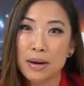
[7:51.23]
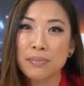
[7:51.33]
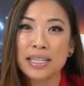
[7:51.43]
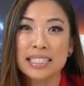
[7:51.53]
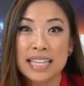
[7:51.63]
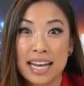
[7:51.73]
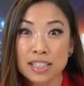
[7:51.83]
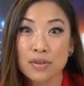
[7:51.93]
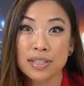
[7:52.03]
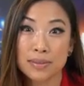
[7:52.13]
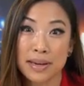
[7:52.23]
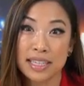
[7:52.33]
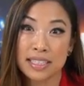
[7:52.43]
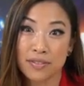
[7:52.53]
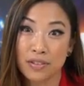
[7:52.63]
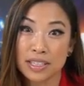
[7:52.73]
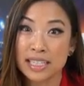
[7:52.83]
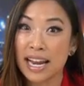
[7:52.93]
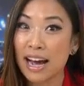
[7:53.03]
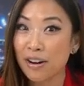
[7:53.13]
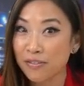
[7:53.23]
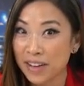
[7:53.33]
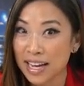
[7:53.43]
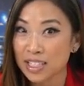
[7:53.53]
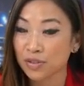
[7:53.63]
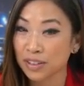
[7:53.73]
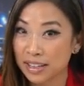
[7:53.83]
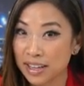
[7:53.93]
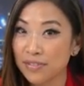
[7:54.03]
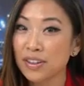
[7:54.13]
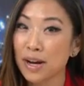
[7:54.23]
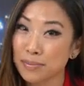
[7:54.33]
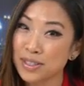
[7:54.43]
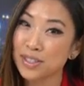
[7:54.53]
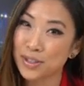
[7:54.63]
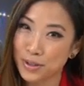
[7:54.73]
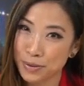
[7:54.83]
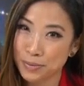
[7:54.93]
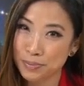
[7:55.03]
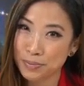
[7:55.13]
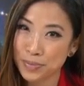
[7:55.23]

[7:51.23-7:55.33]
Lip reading: because that's going to make a difference in how fast relief comes to you.